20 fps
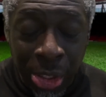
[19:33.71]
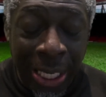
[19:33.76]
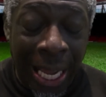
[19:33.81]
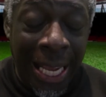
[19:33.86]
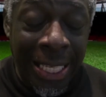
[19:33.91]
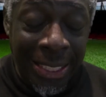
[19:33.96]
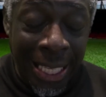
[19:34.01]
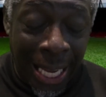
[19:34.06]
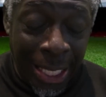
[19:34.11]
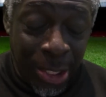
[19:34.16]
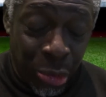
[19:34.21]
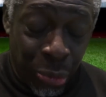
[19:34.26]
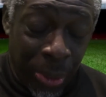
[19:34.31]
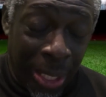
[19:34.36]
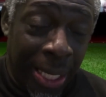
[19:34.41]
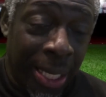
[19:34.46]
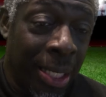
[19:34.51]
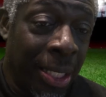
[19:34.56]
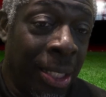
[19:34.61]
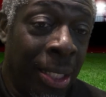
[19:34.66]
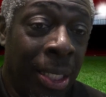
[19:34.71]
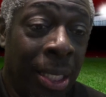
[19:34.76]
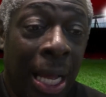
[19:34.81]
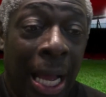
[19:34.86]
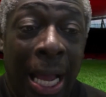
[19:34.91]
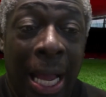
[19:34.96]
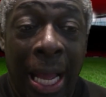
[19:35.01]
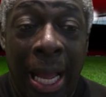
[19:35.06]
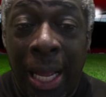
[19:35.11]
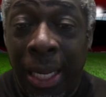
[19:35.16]
get his hat-trick.
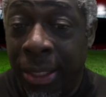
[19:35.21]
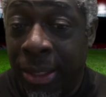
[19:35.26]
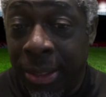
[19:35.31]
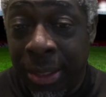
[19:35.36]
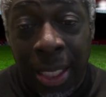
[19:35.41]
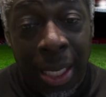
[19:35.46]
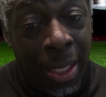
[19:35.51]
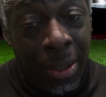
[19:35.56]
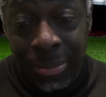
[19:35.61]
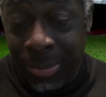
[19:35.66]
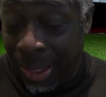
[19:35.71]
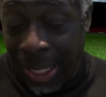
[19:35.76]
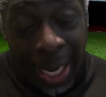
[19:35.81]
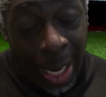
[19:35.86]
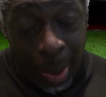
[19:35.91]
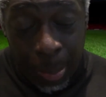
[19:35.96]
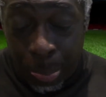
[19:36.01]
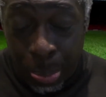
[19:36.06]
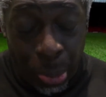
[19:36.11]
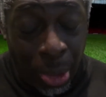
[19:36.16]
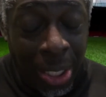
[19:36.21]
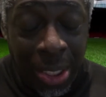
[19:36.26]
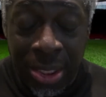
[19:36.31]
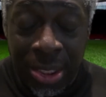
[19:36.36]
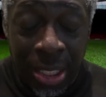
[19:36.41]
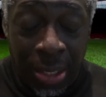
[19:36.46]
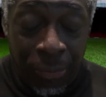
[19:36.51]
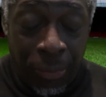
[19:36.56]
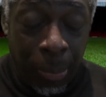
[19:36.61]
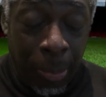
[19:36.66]
And yeah, brilliant
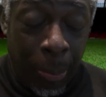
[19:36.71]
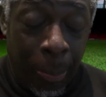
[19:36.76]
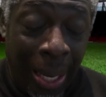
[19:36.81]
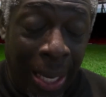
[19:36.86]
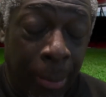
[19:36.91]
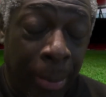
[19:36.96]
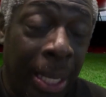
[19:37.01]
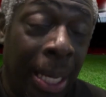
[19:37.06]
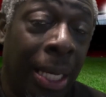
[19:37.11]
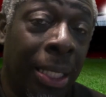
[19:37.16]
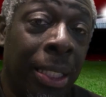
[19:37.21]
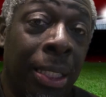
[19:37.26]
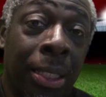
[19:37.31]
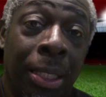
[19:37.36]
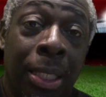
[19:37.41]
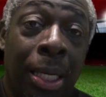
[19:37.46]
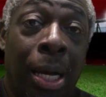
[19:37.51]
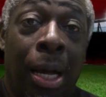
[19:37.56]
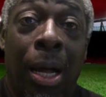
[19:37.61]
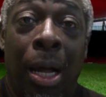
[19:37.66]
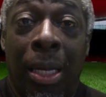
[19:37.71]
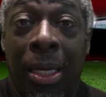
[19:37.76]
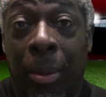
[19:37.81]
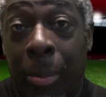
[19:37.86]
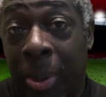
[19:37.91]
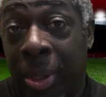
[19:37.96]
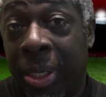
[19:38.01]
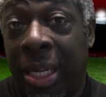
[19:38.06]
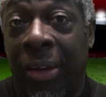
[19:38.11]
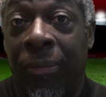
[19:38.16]
stuff from Aubameyang. And I'm
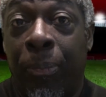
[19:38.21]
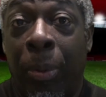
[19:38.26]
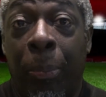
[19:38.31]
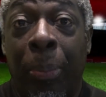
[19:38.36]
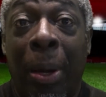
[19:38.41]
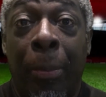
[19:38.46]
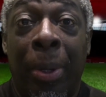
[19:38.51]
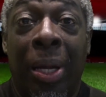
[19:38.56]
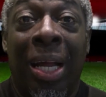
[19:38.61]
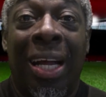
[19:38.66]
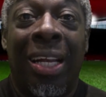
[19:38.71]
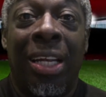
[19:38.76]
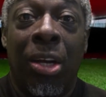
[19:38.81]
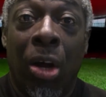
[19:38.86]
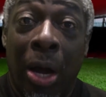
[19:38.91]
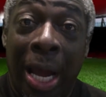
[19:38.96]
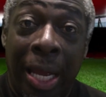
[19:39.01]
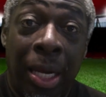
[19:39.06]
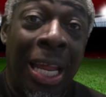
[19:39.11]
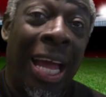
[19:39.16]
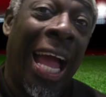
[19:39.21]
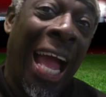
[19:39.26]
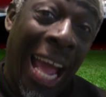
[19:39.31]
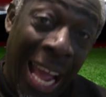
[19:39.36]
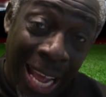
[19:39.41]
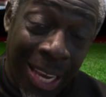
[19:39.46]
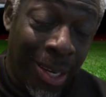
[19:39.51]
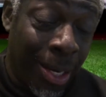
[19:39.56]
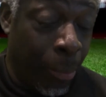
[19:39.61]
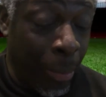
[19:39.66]
going to give Aubameyang a 9
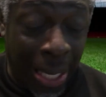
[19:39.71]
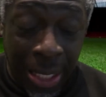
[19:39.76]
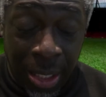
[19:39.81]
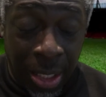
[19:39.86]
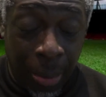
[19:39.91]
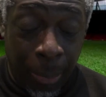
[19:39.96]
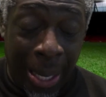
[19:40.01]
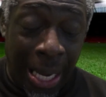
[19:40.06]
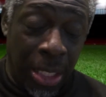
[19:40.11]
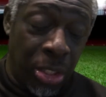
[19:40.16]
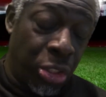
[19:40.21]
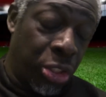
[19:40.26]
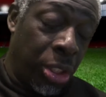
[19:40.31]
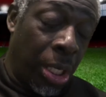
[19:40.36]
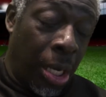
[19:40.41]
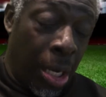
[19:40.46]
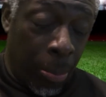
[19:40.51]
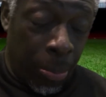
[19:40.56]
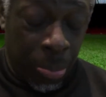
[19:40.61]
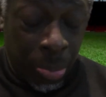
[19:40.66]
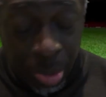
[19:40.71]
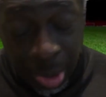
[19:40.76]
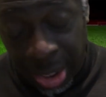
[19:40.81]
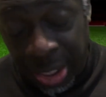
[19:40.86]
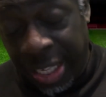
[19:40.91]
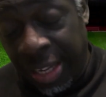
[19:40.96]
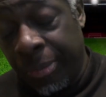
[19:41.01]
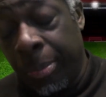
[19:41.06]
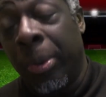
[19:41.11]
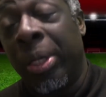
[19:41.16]
and the man of the match. I'm going
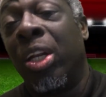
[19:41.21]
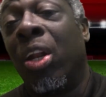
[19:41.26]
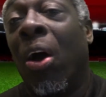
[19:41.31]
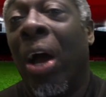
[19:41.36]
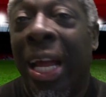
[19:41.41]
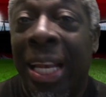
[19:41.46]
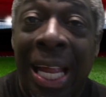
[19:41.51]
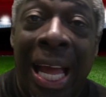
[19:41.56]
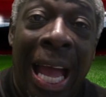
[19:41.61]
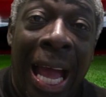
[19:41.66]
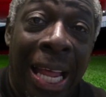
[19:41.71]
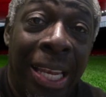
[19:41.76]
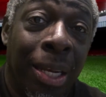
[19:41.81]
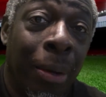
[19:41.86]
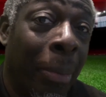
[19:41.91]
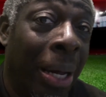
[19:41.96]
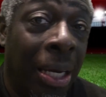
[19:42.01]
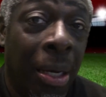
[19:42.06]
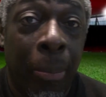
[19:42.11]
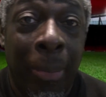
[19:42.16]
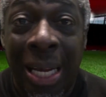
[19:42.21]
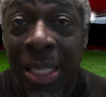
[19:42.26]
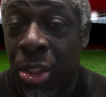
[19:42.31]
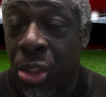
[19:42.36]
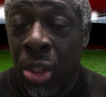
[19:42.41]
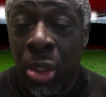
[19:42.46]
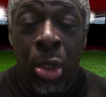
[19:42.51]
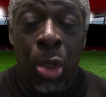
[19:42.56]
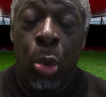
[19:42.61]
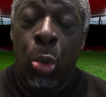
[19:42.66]
to give him a 9 and the man of the match.
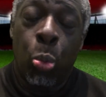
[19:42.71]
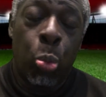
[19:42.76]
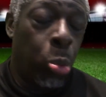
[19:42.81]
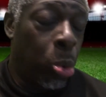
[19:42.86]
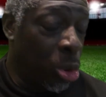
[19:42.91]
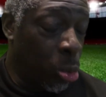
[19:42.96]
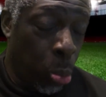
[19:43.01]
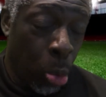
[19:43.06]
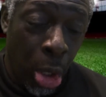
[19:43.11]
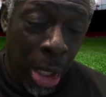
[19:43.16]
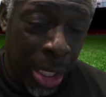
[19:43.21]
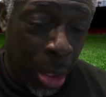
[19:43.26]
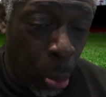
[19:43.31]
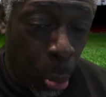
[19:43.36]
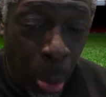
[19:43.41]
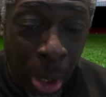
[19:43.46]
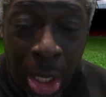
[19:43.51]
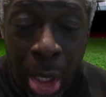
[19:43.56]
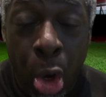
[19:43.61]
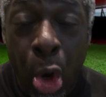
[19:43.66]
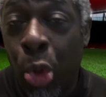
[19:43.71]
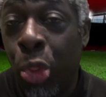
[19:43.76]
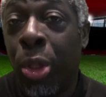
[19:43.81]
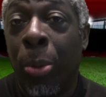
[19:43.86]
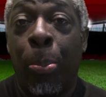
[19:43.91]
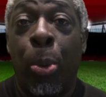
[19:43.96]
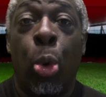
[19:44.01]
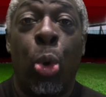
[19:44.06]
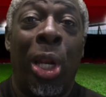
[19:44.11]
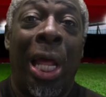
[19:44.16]
Was working well on the
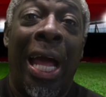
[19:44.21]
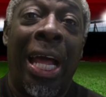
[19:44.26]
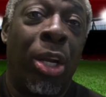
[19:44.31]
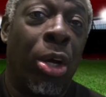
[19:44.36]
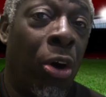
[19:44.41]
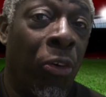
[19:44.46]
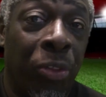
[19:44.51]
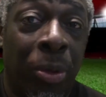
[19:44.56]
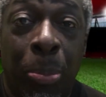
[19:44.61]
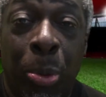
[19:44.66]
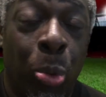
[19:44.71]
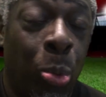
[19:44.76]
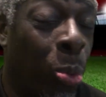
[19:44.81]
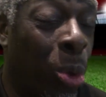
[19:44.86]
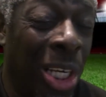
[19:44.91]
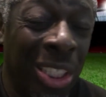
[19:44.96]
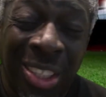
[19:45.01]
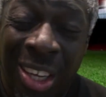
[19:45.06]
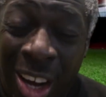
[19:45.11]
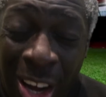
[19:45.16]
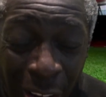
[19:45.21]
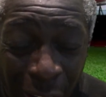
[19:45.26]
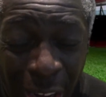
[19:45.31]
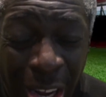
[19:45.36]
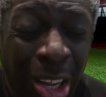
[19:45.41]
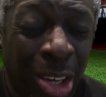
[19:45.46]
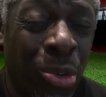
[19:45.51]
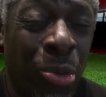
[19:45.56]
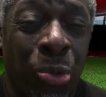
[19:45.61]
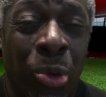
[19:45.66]
ball and off the ball, worked
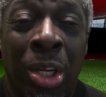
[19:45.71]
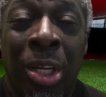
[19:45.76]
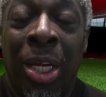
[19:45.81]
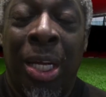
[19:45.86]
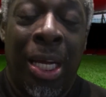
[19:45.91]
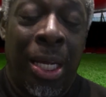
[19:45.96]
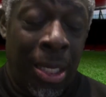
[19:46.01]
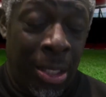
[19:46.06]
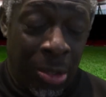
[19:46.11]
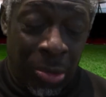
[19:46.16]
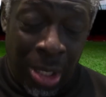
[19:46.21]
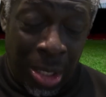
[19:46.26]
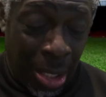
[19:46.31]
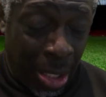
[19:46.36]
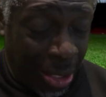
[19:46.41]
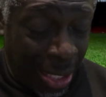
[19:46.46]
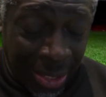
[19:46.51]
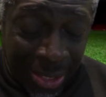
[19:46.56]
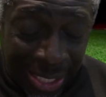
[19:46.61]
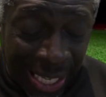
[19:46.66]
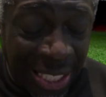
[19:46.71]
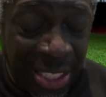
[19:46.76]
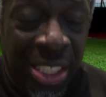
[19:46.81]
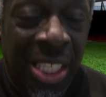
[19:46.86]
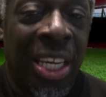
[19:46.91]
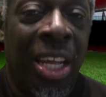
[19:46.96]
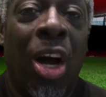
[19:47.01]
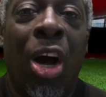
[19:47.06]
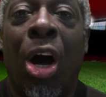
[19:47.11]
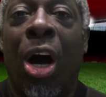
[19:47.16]
hard,
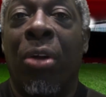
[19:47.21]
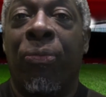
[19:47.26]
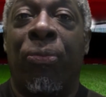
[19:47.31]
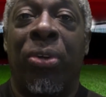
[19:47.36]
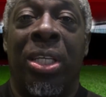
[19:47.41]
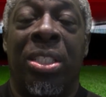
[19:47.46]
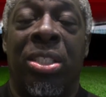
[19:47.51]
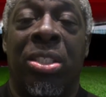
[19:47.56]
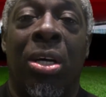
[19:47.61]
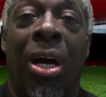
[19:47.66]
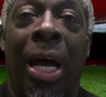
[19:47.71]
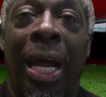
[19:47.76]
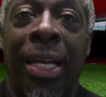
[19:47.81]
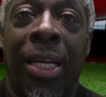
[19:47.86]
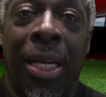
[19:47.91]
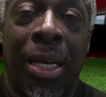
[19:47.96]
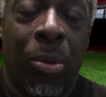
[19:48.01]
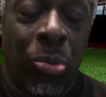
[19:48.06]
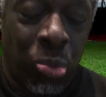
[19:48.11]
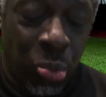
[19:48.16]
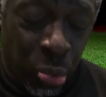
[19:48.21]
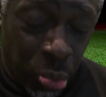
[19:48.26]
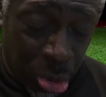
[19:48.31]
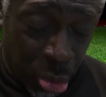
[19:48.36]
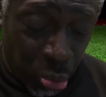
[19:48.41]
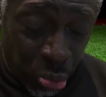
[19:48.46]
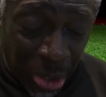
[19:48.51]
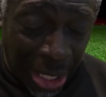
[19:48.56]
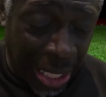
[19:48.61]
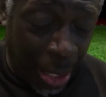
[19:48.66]
intensely hard for the side, and I
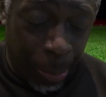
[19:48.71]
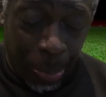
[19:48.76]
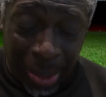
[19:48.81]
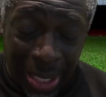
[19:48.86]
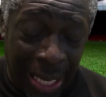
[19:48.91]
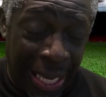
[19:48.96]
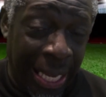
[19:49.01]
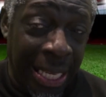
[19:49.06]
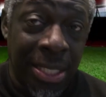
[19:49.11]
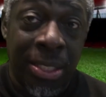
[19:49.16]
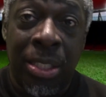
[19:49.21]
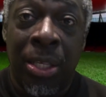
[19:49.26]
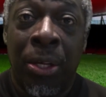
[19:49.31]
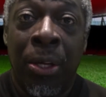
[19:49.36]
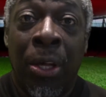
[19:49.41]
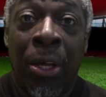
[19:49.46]
was really pleased